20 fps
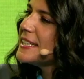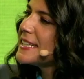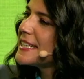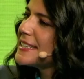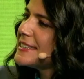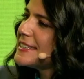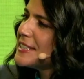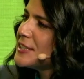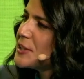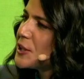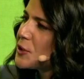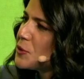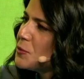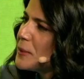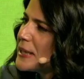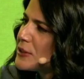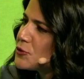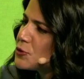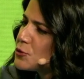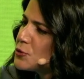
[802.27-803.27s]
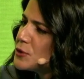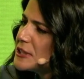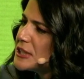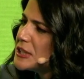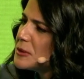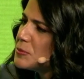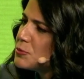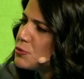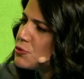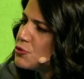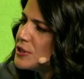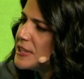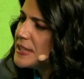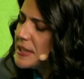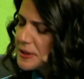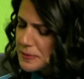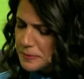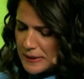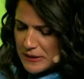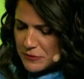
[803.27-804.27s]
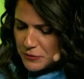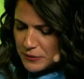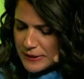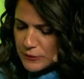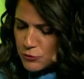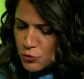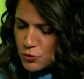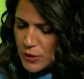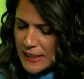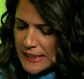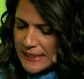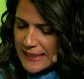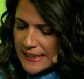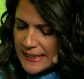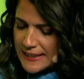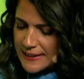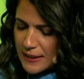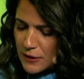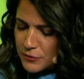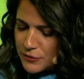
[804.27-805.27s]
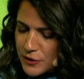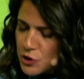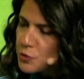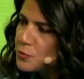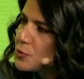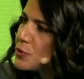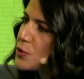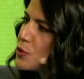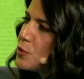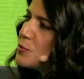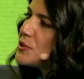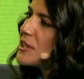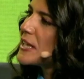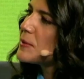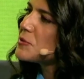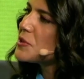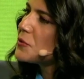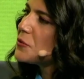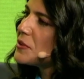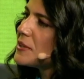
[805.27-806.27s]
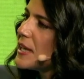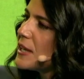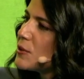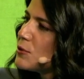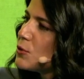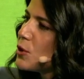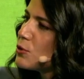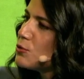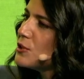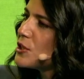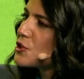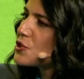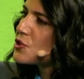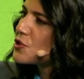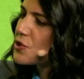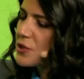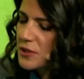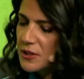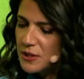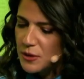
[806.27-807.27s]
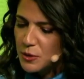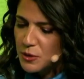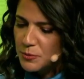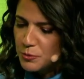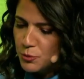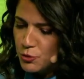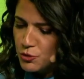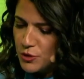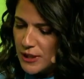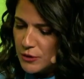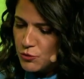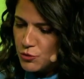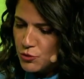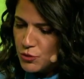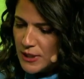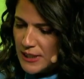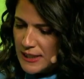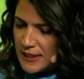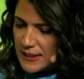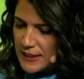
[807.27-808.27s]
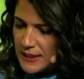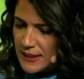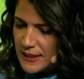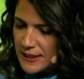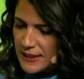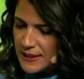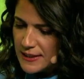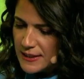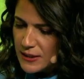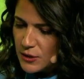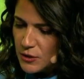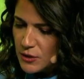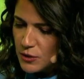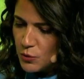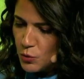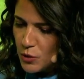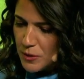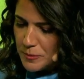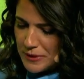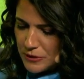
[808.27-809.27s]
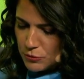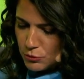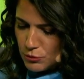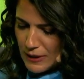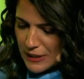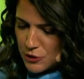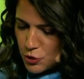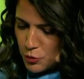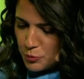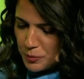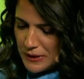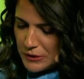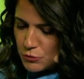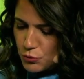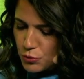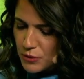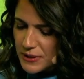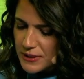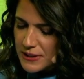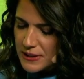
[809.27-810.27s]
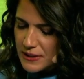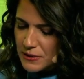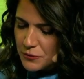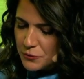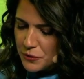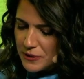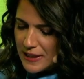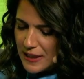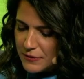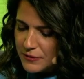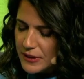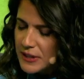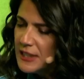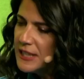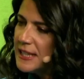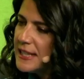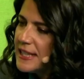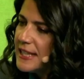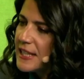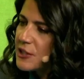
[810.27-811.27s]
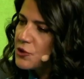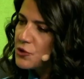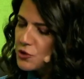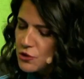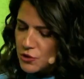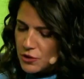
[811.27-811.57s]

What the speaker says: Catarina Bastos, Defense Account Manager, Manuel da Costa. Catarina, welcome to speak about these projects that Armando Nolasco Pinto just